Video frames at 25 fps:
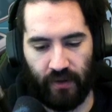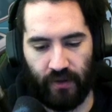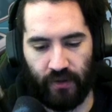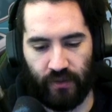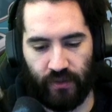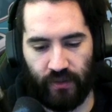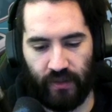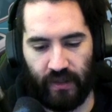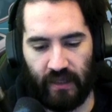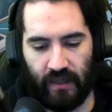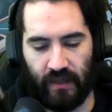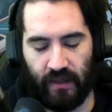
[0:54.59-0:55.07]

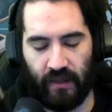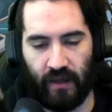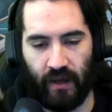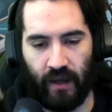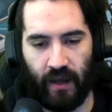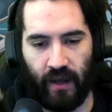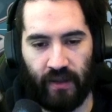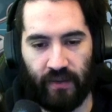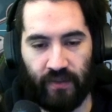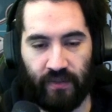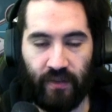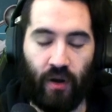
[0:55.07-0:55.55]
the
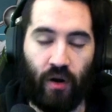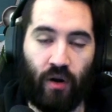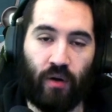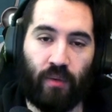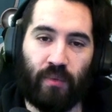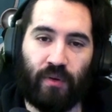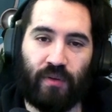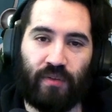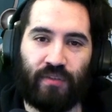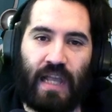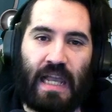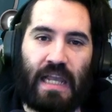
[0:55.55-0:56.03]

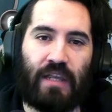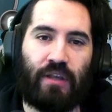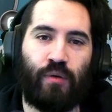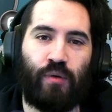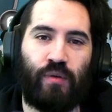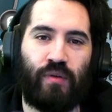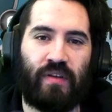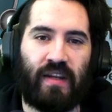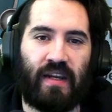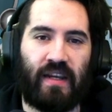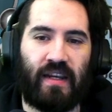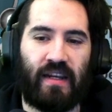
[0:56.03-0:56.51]
armors that you
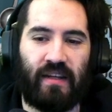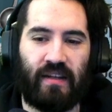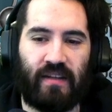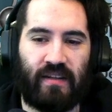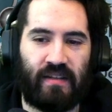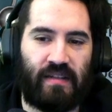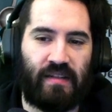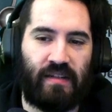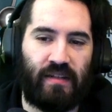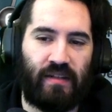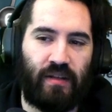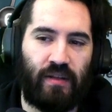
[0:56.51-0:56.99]

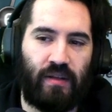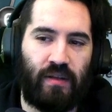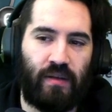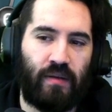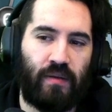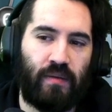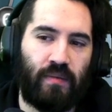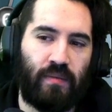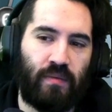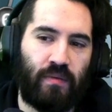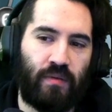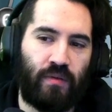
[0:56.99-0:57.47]
didn't
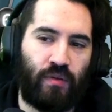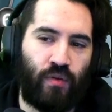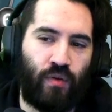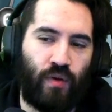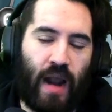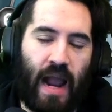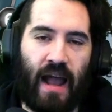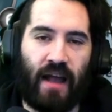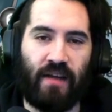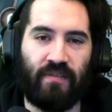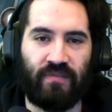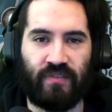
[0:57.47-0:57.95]

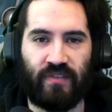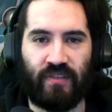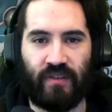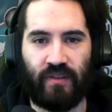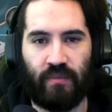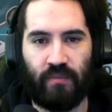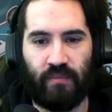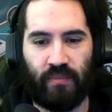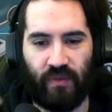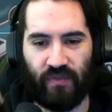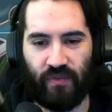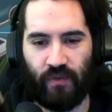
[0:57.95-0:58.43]
craft
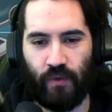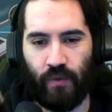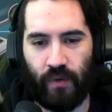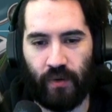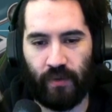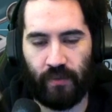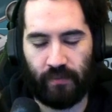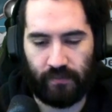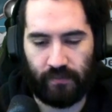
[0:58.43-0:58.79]
before.